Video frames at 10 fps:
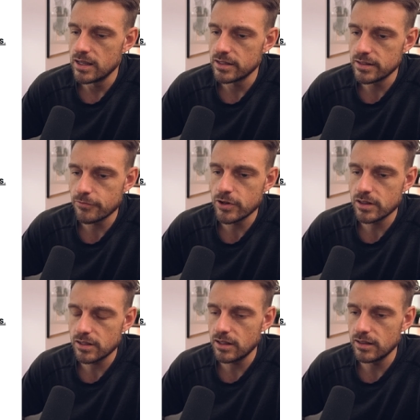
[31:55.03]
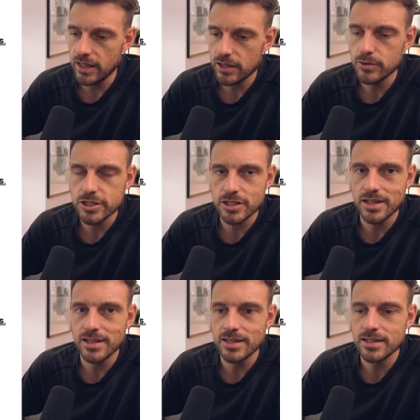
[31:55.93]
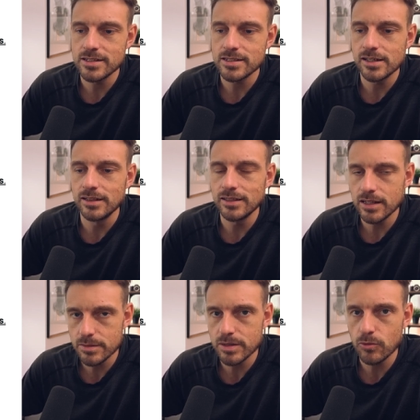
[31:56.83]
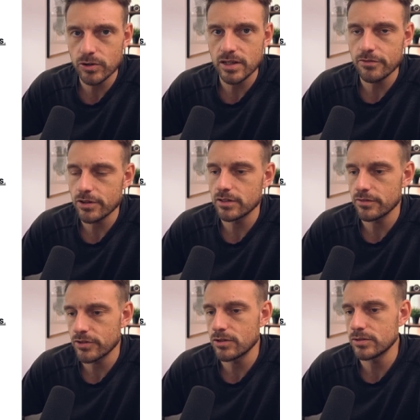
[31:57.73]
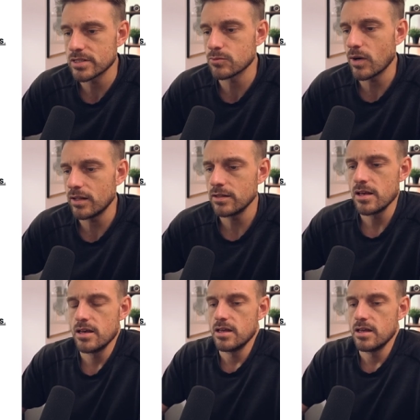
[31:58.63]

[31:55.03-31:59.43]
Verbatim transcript: in a different language is a little bit more difficult as well